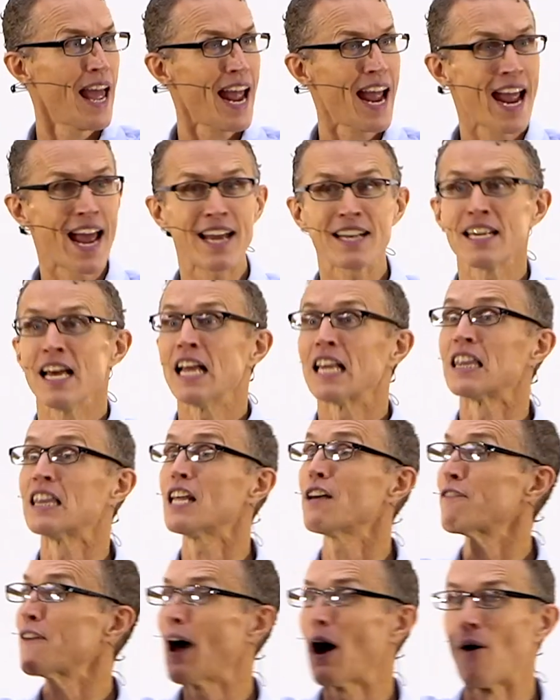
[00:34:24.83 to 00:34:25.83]
and
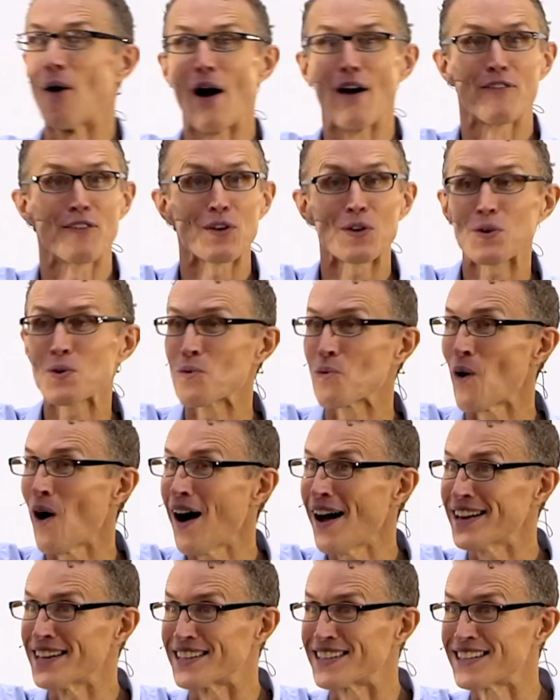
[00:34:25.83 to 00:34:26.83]
live however you
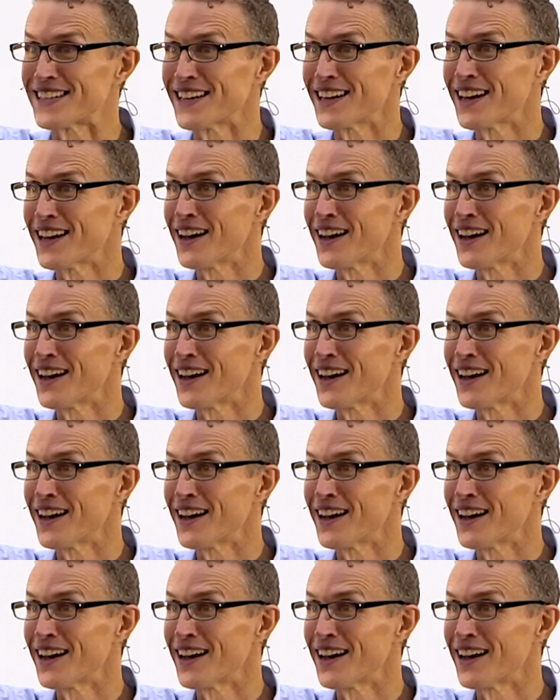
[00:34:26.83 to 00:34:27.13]
want.